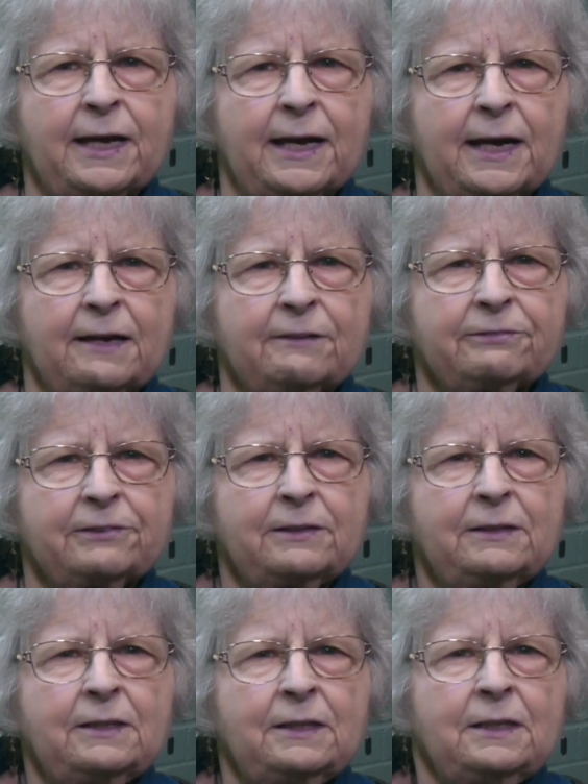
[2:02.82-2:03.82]
have.
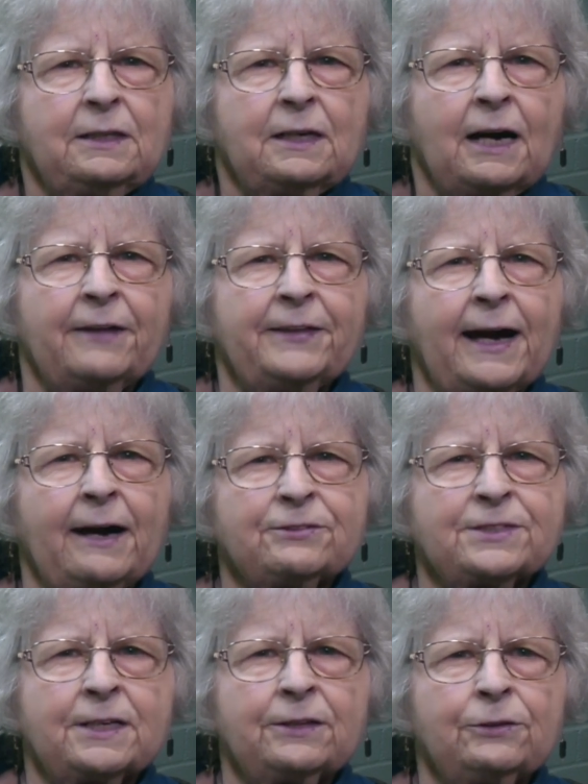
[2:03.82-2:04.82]
On the
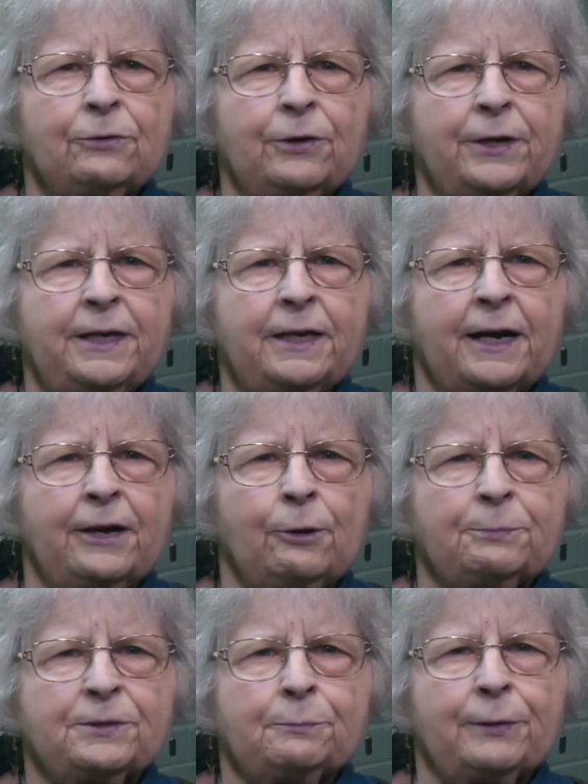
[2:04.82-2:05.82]
Housing Authority, I
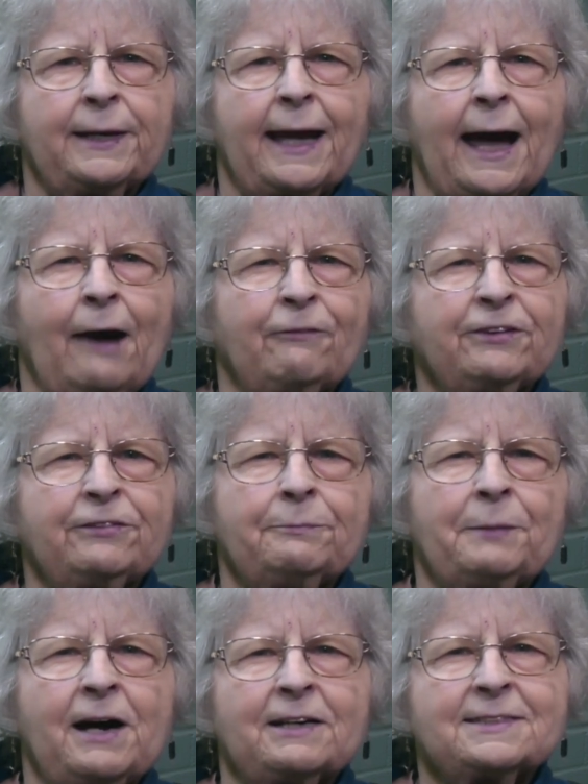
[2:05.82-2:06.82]
hope to bring
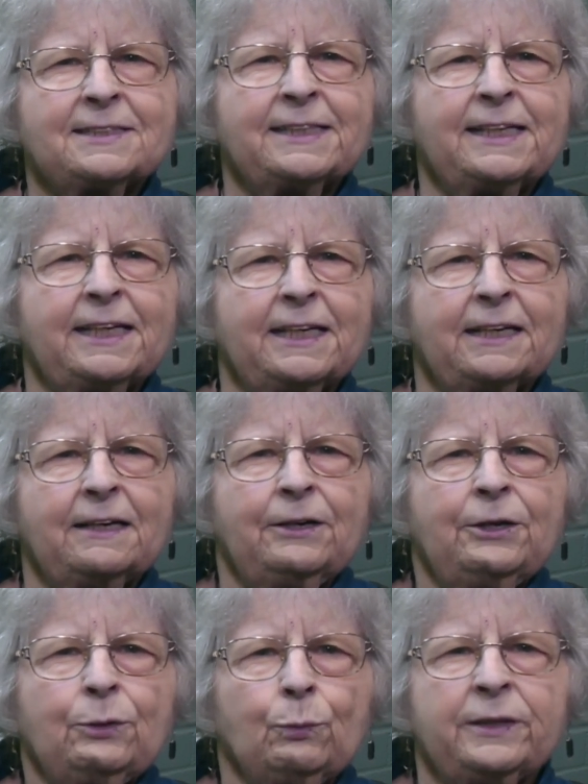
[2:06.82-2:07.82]
out-of-the-box thinking
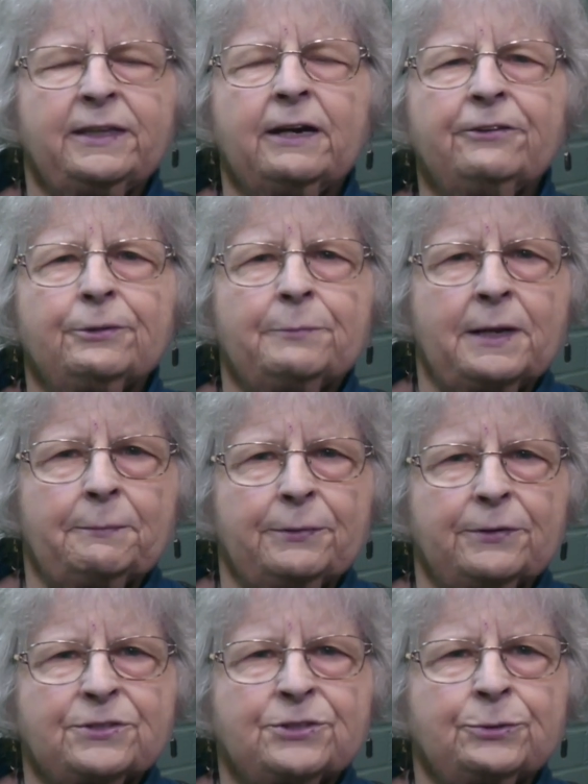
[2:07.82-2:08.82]
with the other
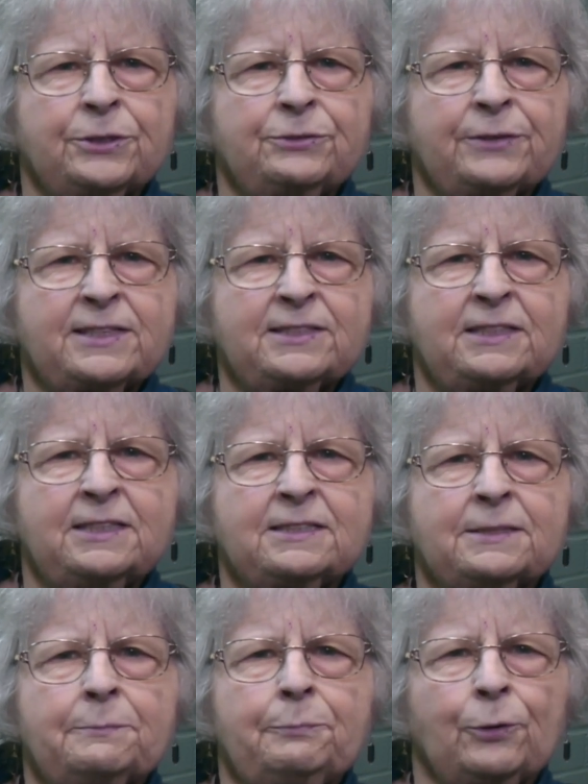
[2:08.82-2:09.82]
members to address these
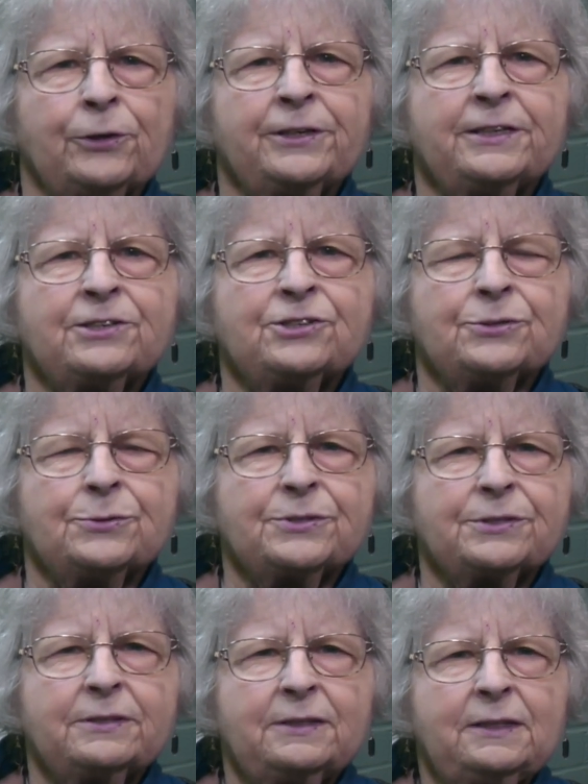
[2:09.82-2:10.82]
important
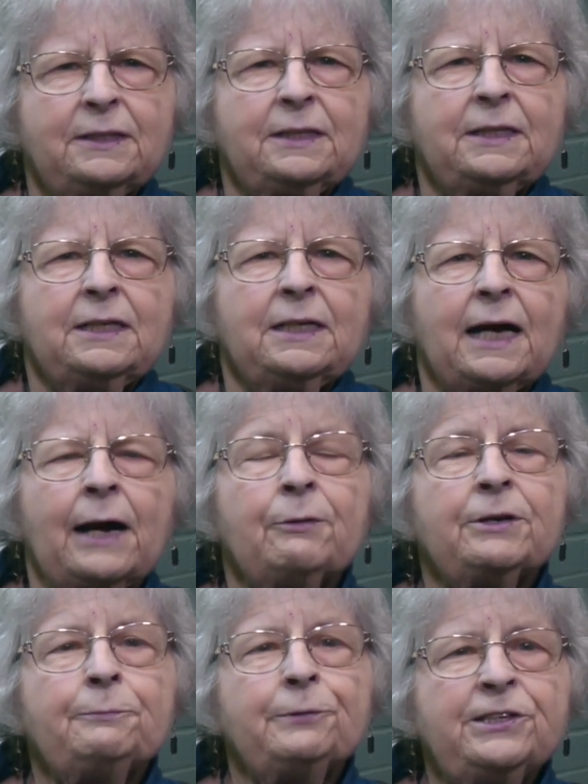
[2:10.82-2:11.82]
issues. I
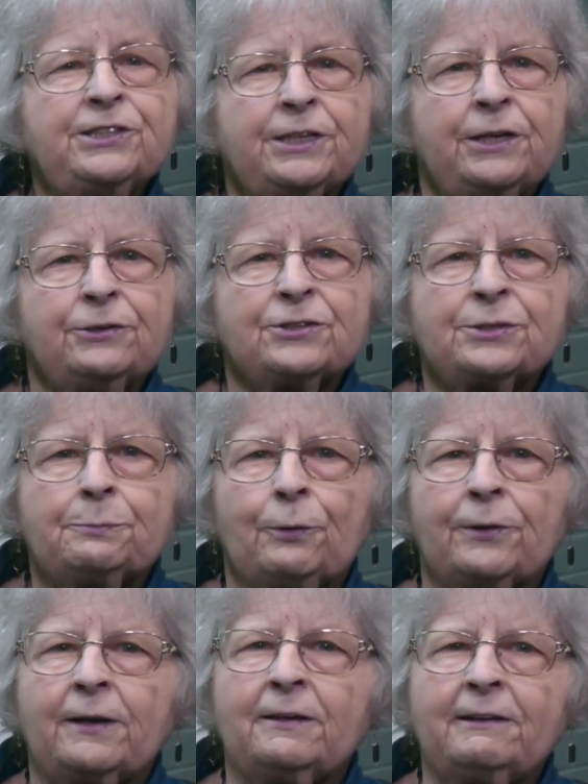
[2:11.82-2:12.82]
would appreciate your
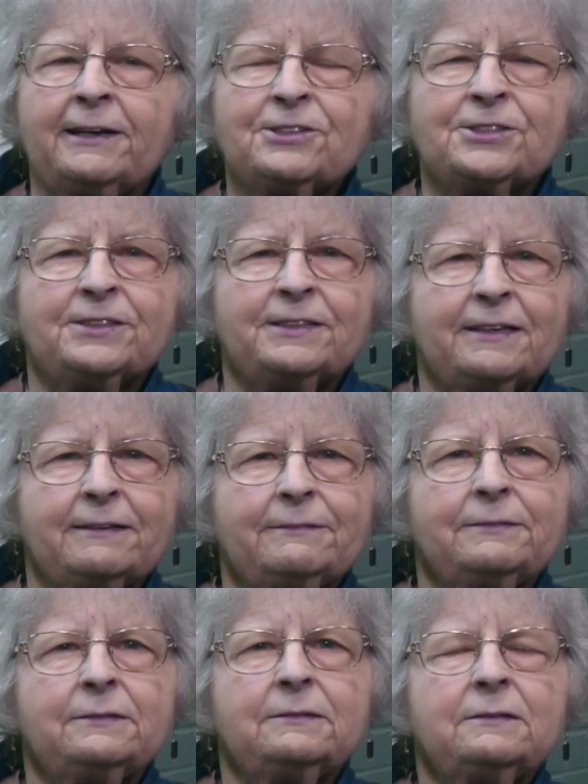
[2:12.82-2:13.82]
support on Election Day.
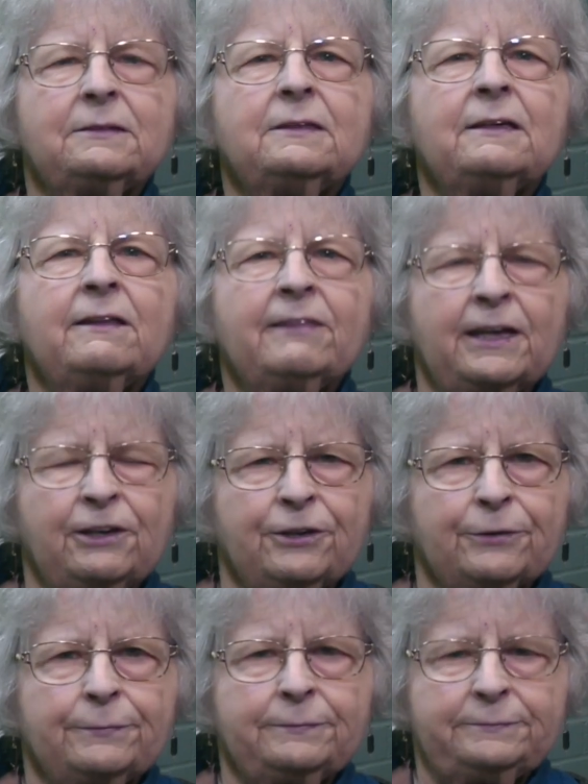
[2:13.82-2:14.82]
Thank you.